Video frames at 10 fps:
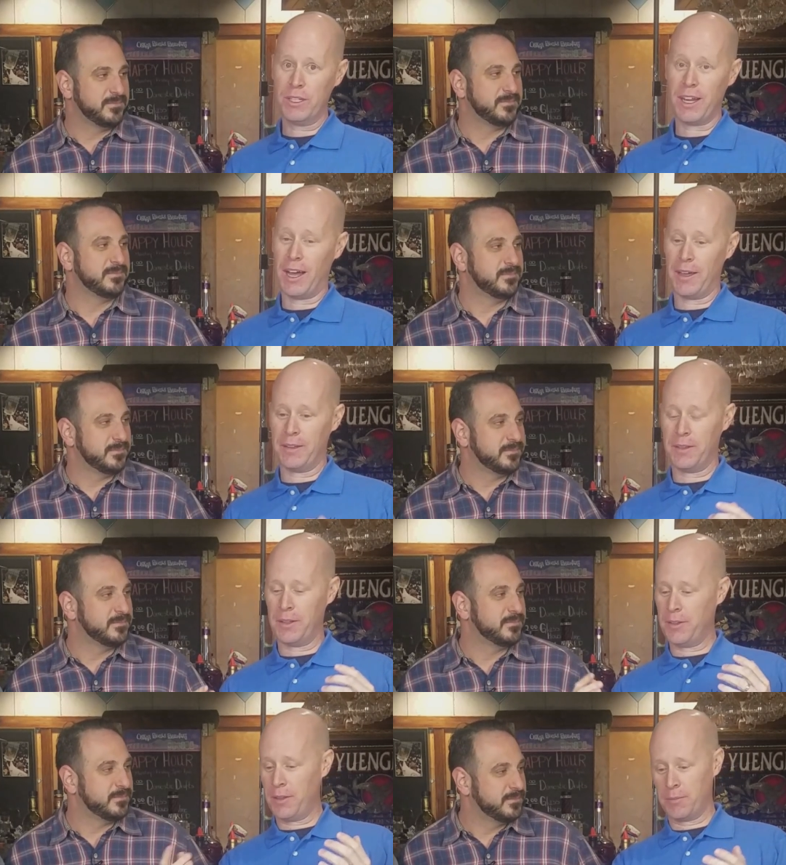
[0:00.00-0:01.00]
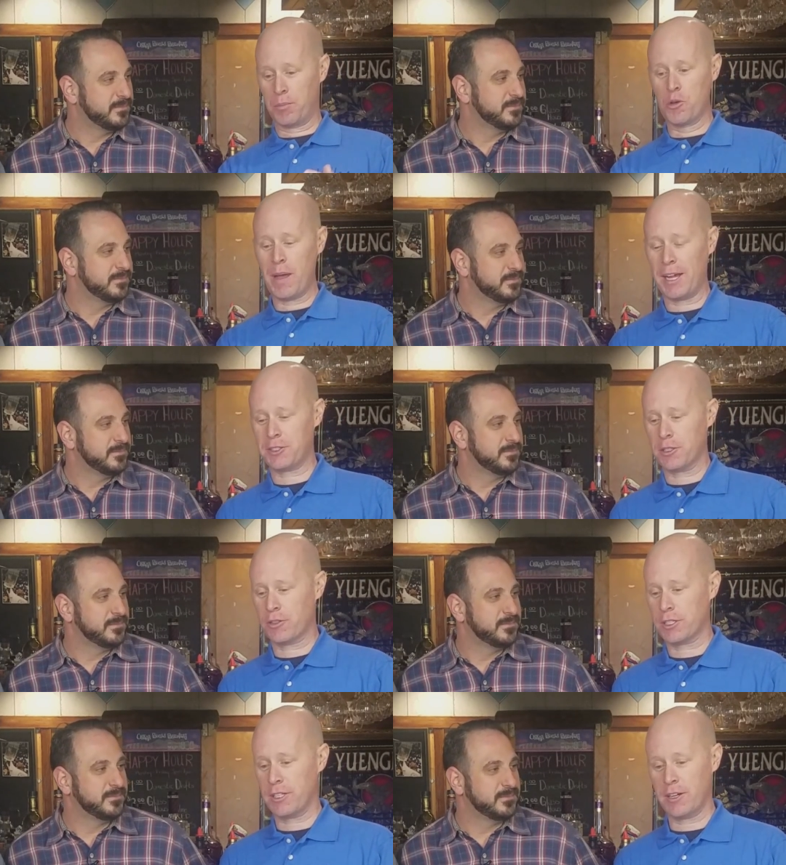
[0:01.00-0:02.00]
Speaker 1: it. The brewmaster
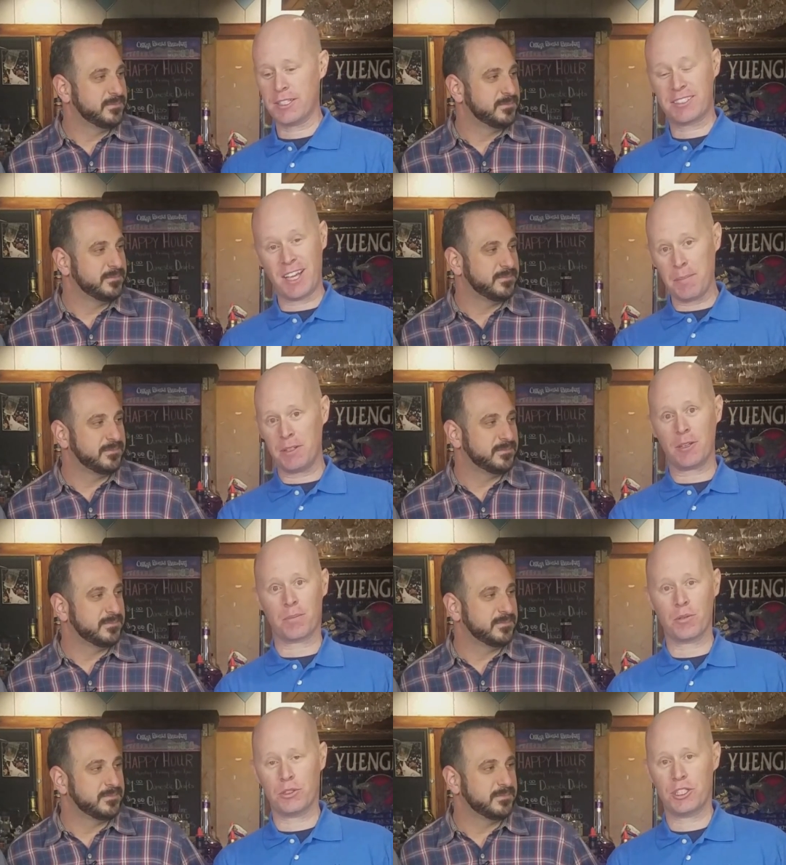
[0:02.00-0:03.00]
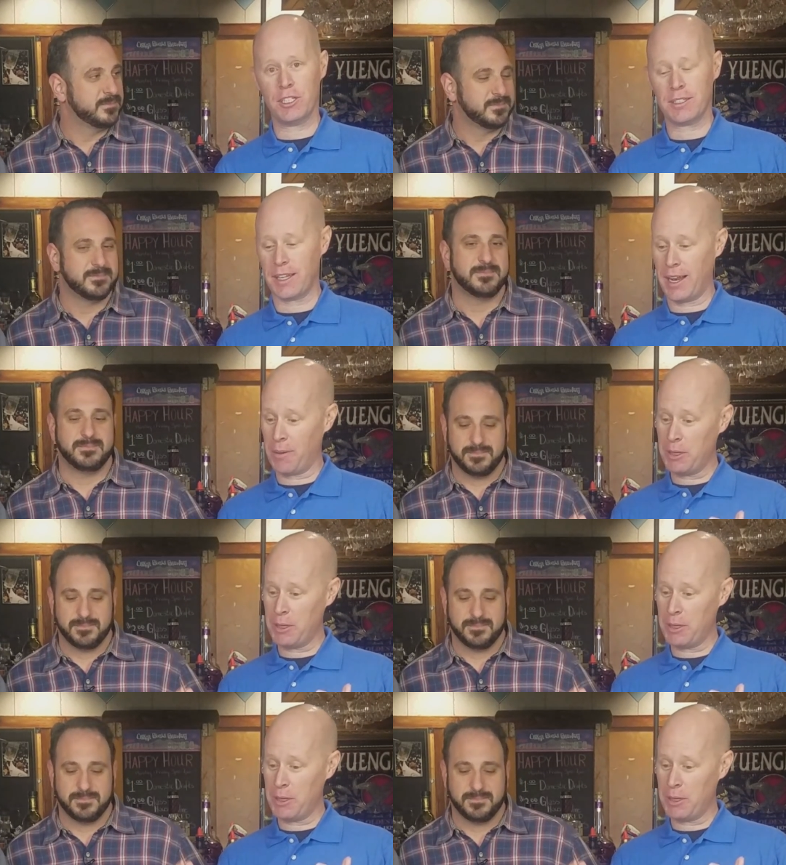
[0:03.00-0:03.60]
Chris Leonard sent me their brew sheet that we